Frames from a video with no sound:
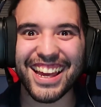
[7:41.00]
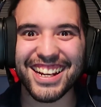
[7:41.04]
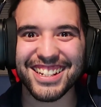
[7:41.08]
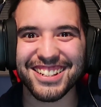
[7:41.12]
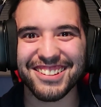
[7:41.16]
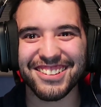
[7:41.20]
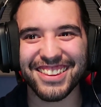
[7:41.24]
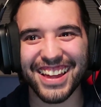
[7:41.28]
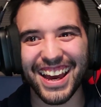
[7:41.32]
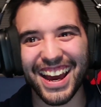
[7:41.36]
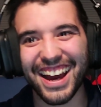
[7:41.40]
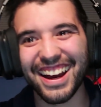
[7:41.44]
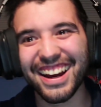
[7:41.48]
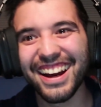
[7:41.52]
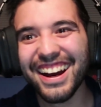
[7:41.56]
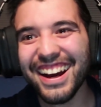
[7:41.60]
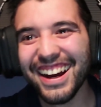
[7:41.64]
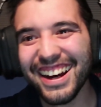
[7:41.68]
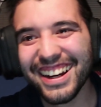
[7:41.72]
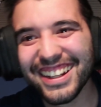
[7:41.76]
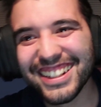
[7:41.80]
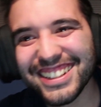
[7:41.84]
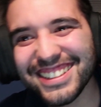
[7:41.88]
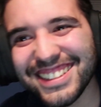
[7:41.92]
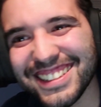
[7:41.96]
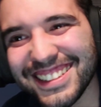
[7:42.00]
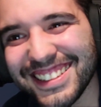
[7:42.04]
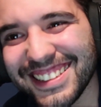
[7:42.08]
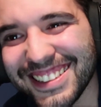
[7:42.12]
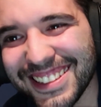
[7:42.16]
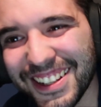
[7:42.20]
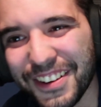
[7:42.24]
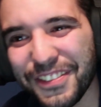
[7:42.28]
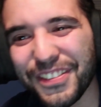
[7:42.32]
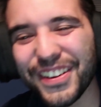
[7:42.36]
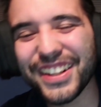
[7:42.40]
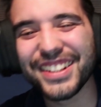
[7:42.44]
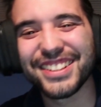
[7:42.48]
they do that?
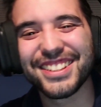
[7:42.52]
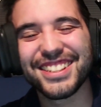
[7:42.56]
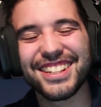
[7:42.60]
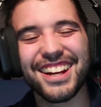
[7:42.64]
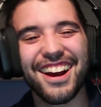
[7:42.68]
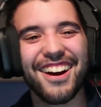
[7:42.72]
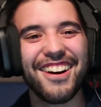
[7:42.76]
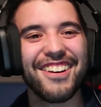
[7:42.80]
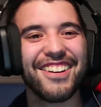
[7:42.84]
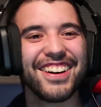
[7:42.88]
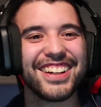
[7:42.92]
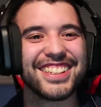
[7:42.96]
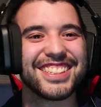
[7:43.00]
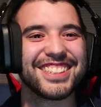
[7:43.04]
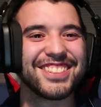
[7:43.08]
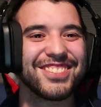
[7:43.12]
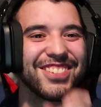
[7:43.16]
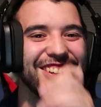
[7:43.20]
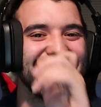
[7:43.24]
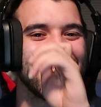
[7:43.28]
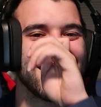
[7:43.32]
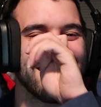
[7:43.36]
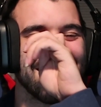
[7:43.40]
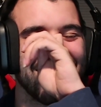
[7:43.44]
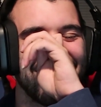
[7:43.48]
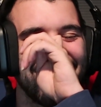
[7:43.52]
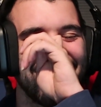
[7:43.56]
Stupid show, I swear to